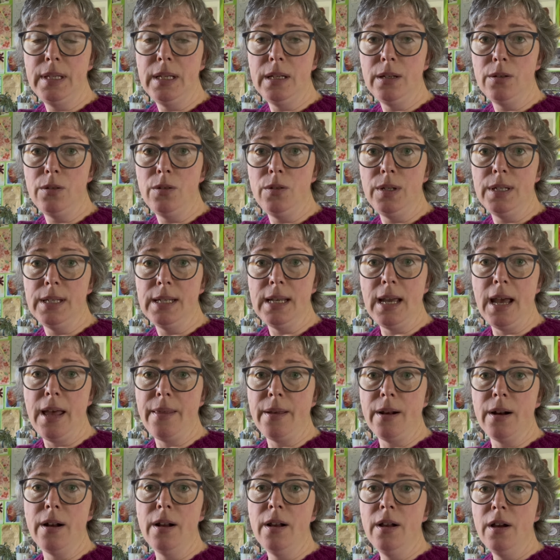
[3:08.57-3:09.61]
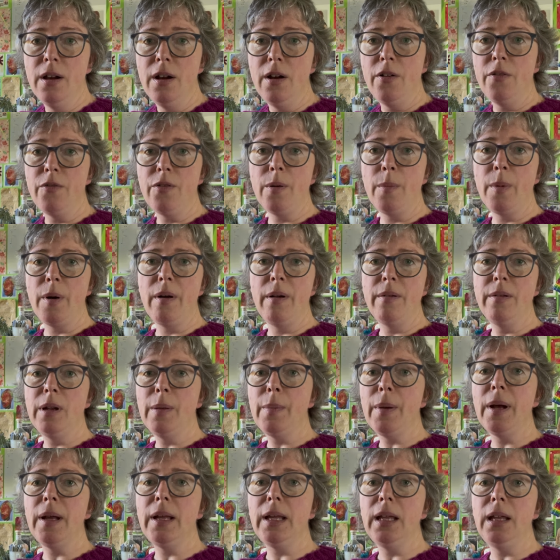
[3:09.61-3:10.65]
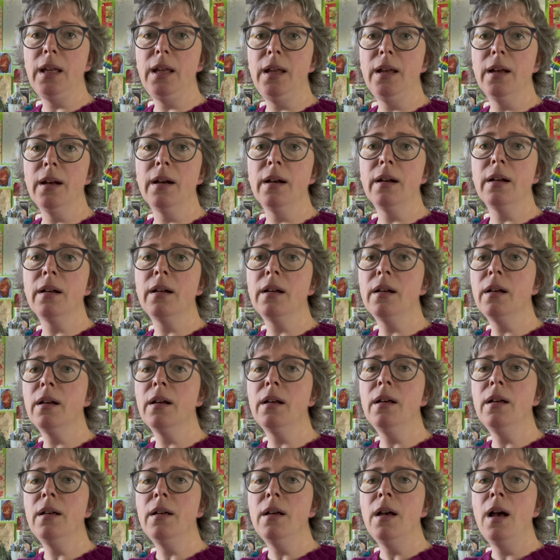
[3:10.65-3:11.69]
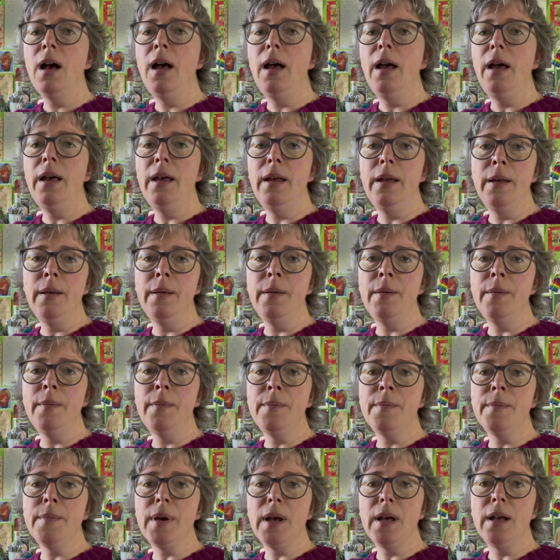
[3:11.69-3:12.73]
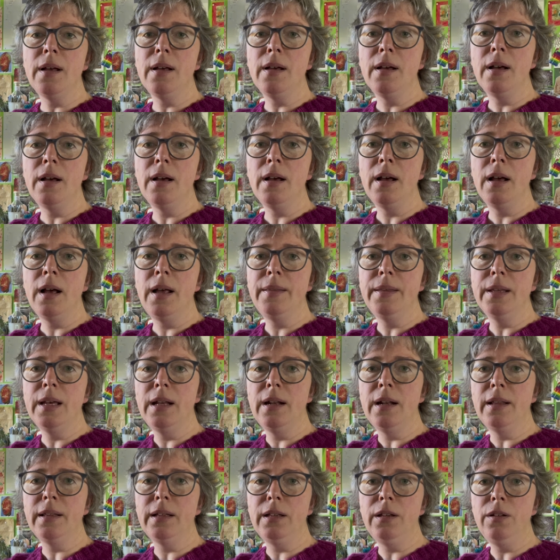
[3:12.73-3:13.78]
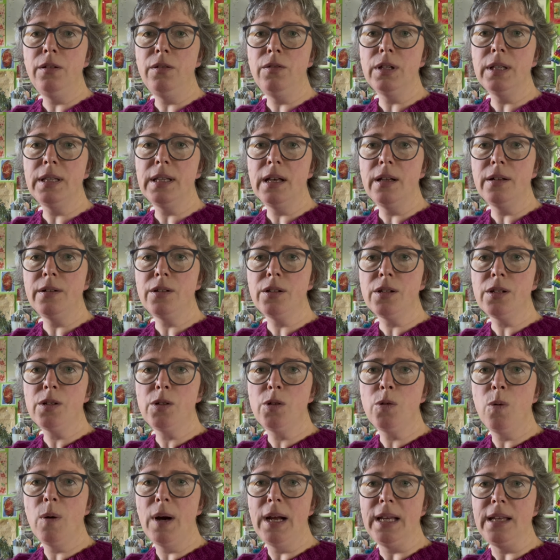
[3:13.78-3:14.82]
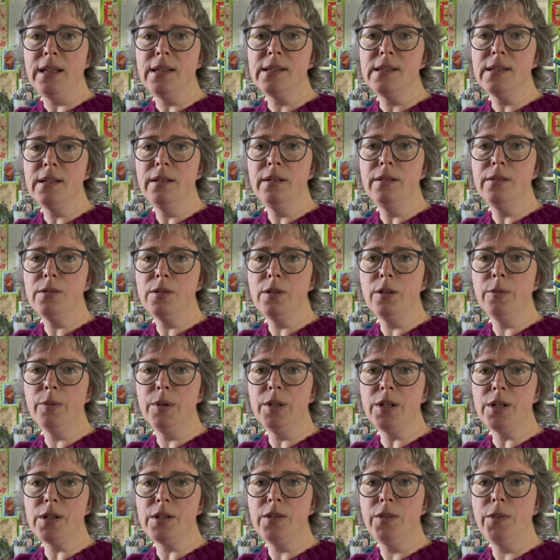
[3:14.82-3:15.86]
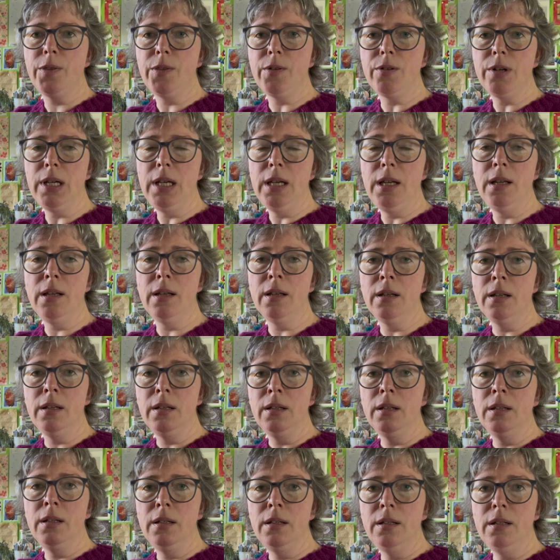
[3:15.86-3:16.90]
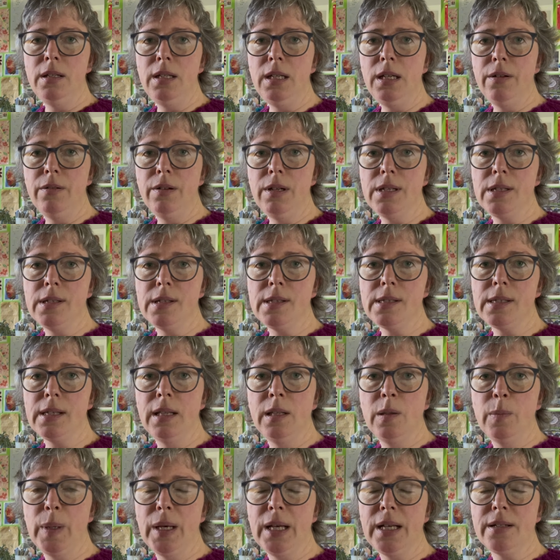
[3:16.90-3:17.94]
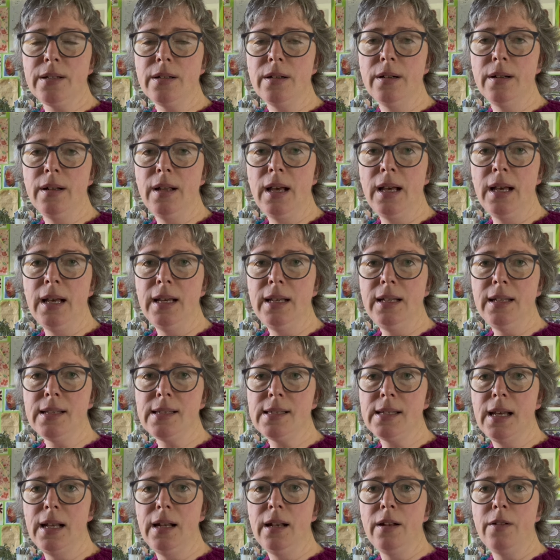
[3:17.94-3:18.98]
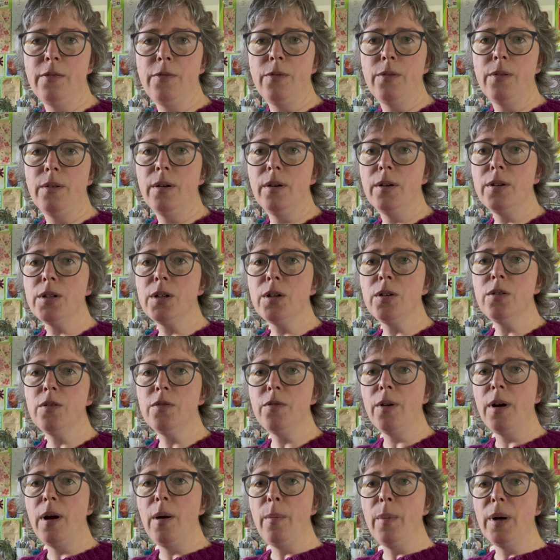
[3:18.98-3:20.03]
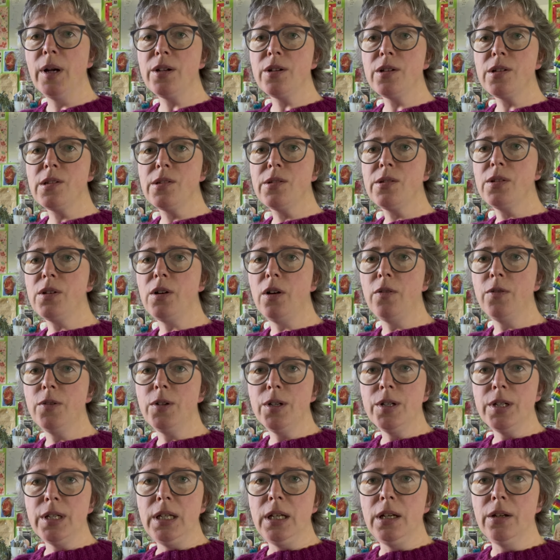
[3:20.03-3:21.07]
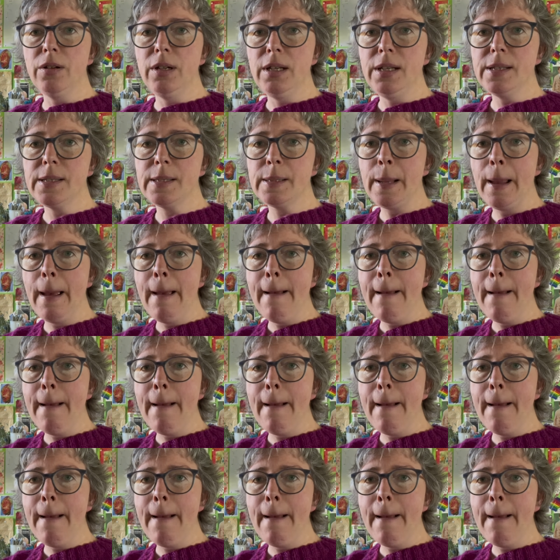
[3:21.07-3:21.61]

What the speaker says: together from around about here. And then I think you did that just twice. So there were just 3 decreases in the pattern. I decided to go for a much softer decrease,